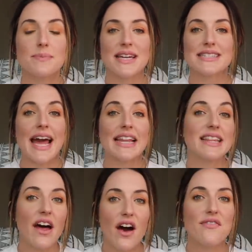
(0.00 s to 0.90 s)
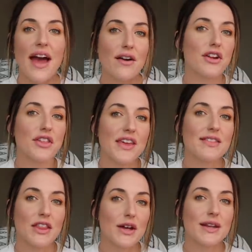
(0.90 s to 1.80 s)
because I love
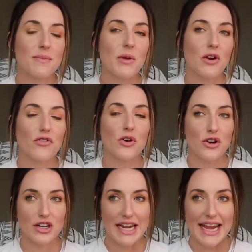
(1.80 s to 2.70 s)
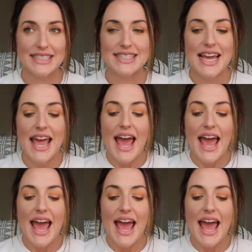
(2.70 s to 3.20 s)
everything The Good and the Beautiful creates.